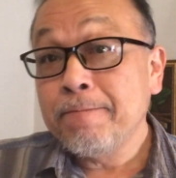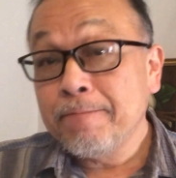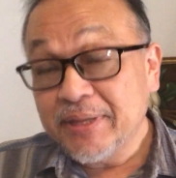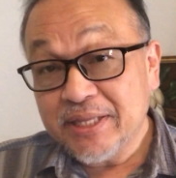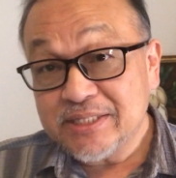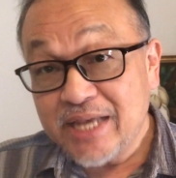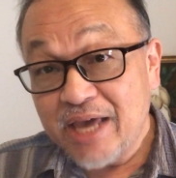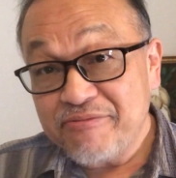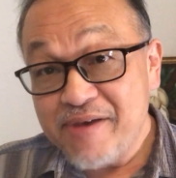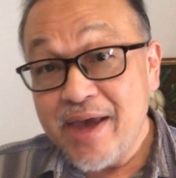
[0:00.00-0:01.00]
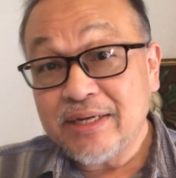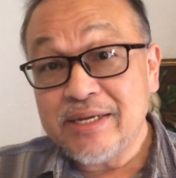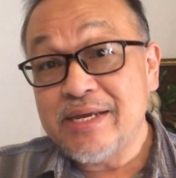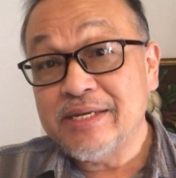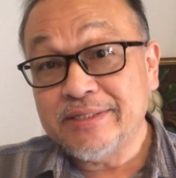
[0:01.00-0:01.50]
But the sad fact
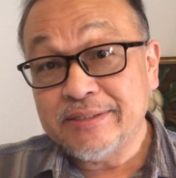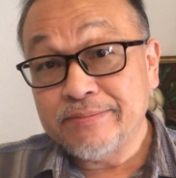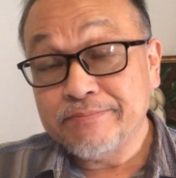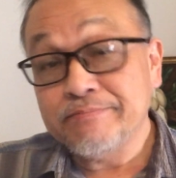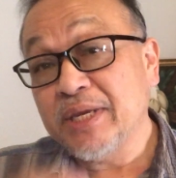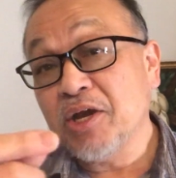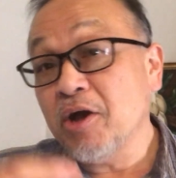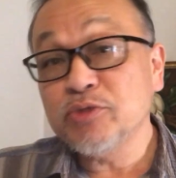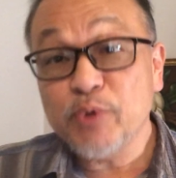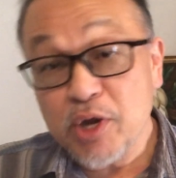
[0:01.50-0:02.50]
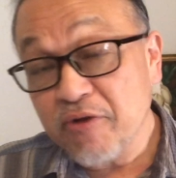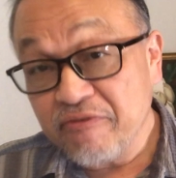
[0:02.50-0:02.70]
is, because we are